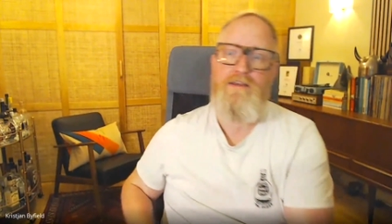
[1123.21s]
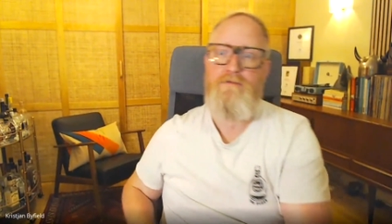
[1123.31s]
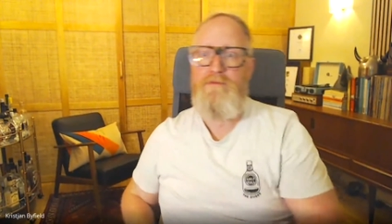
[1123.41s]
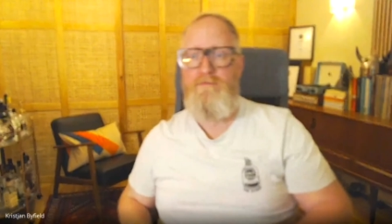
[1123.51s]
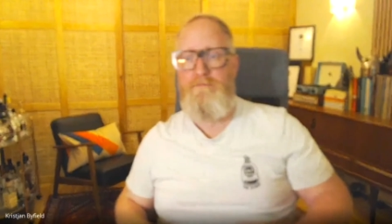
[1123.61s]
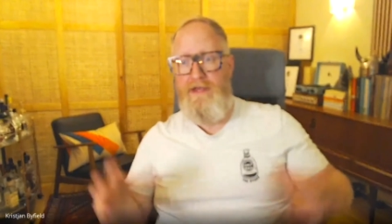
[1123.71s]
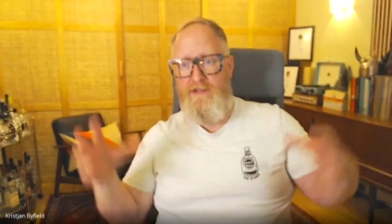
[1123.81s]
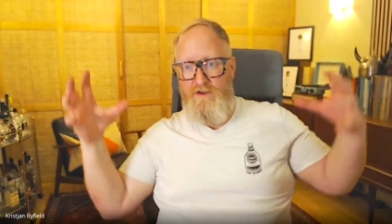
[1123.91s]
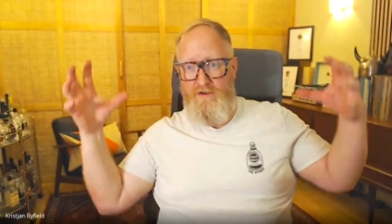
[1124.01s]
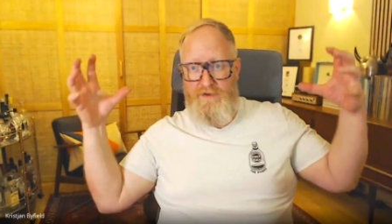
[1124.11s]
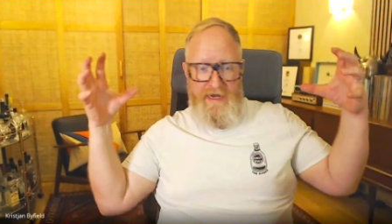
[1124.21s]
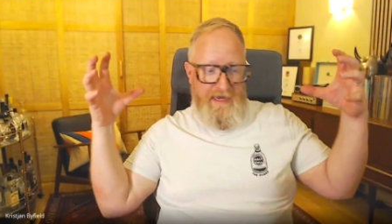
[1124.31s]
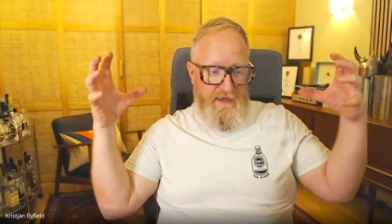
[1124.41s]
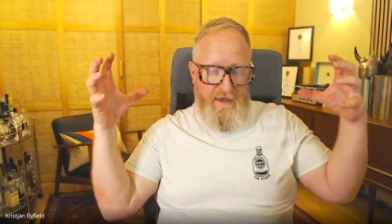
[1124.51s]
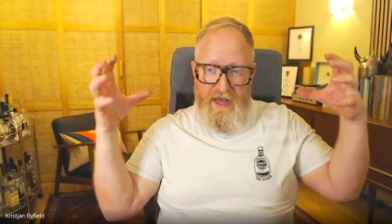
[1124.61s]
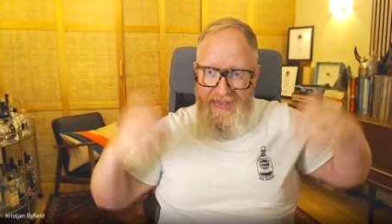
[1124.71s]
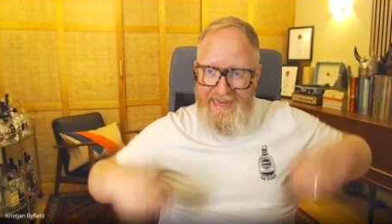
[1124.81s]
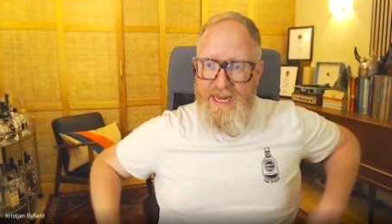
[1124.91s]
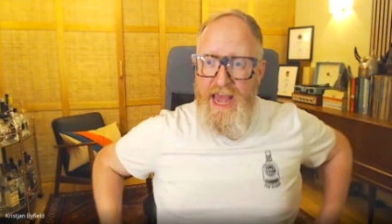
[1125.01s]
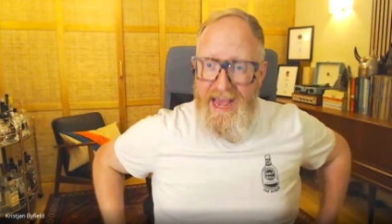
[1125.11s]
You're best off getting
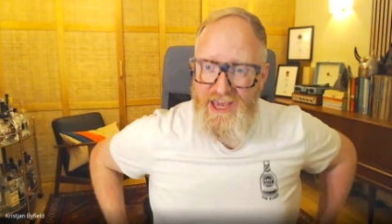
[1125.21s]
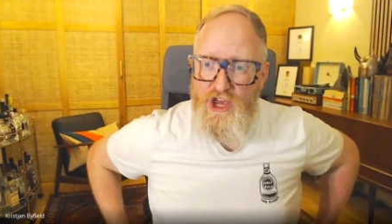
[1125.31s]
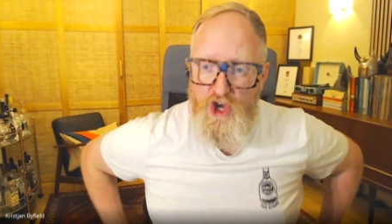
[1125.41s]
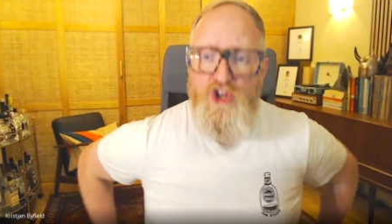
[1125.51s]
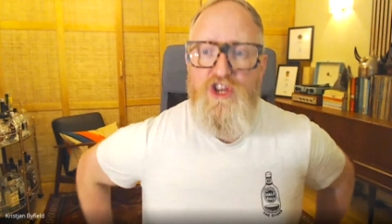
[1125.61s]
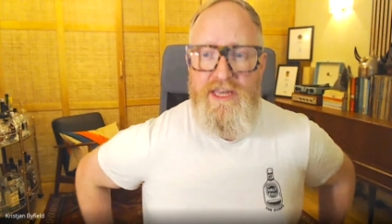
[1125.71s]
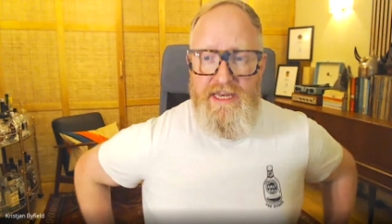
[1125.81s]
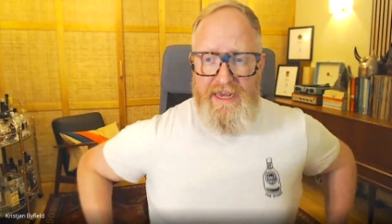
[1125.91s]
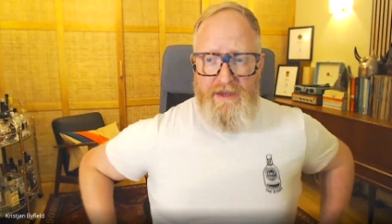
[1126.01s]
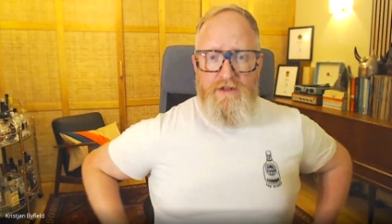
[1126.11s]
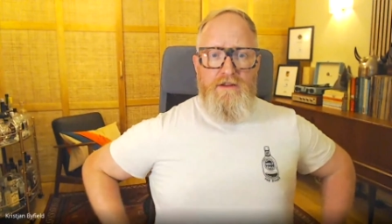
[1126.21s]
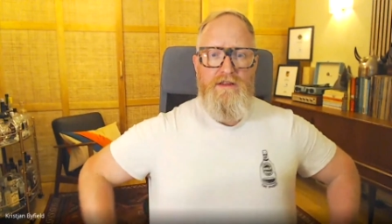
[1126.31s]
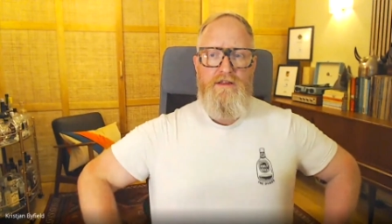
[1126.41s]
a good deal